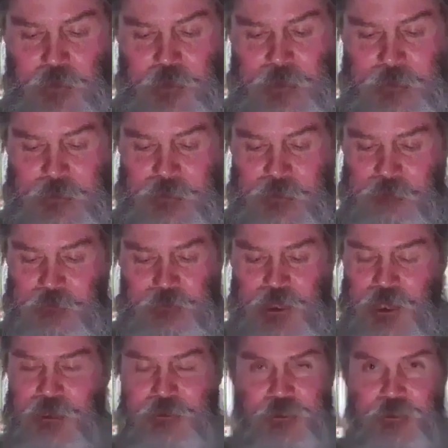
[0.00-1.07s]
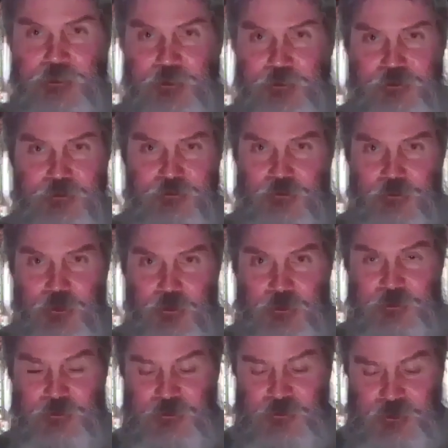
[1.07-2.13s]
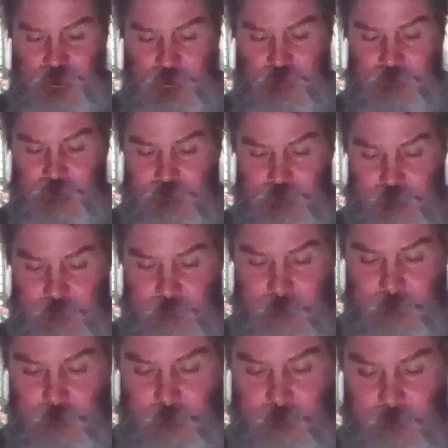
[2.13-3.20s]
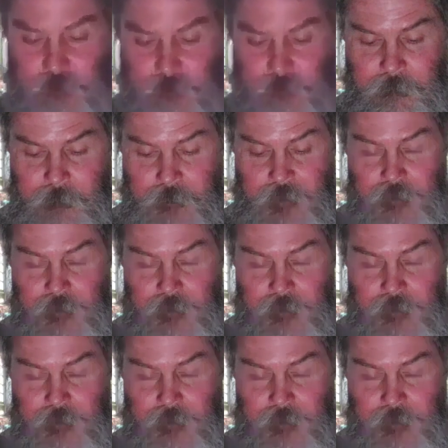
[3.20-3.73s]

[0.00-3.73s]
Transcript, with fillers: In the day of the Lord, he comes not to destroy sinners,